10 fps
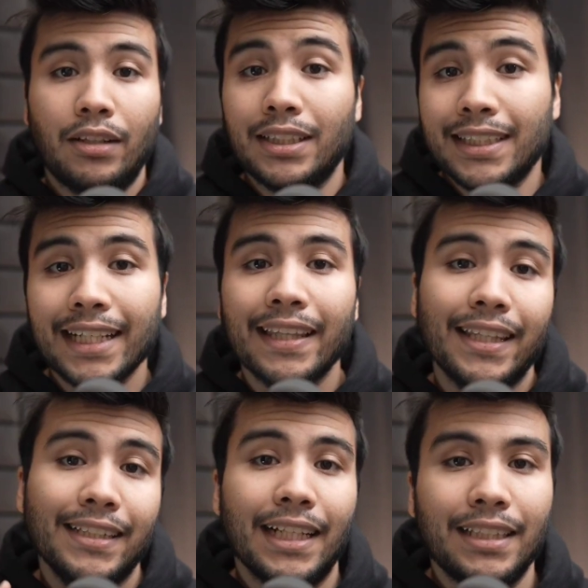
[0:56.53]
Now, the
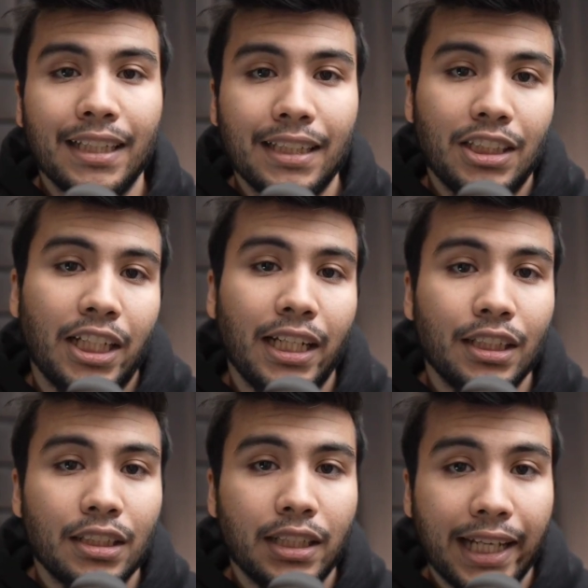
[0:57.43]
second thing that didn't
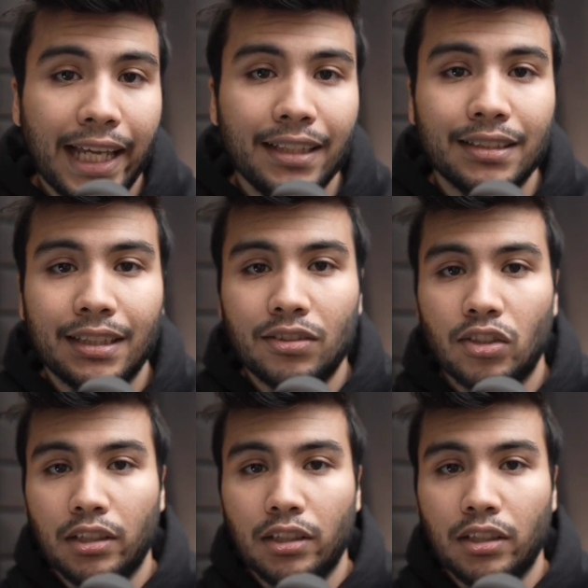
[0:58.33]
change, the case is